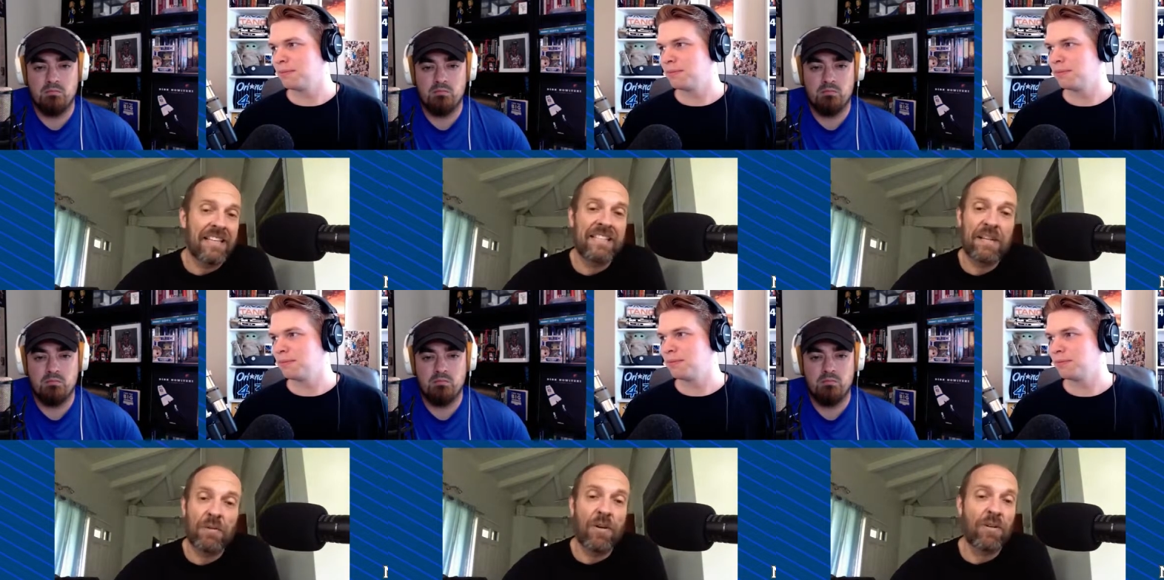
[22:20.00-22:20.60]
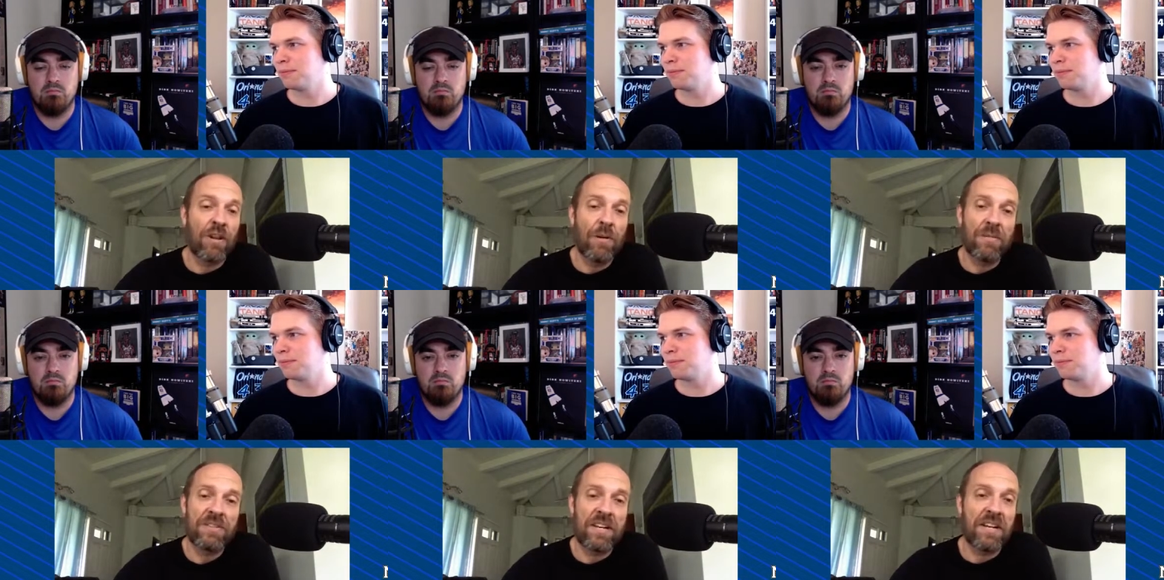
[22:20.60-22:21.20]
Speaker 1: let's see what
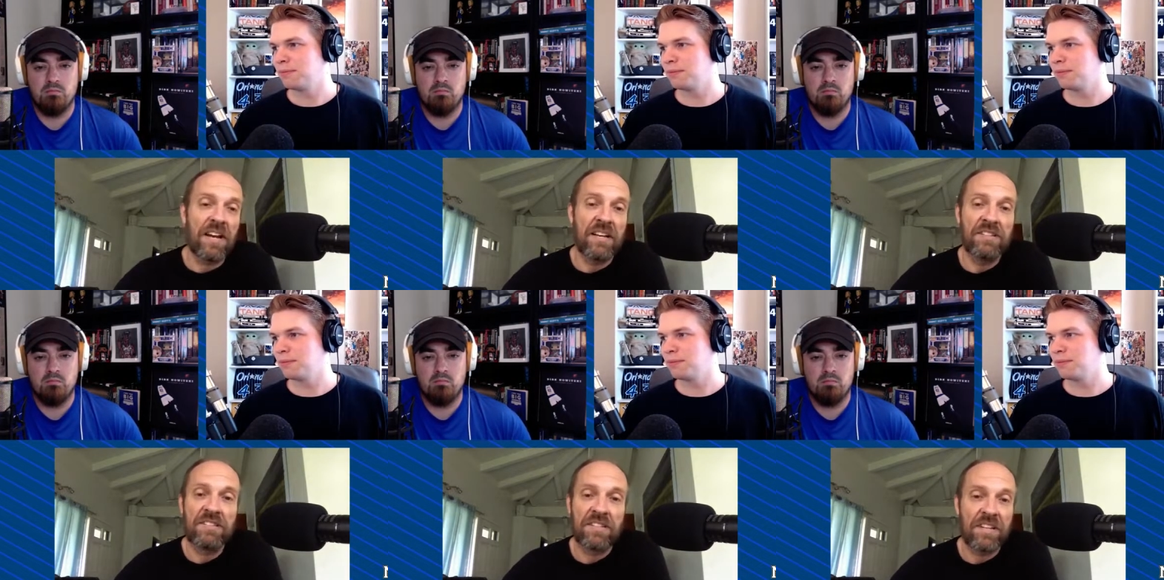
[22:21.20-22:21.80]
Oklahoma City does.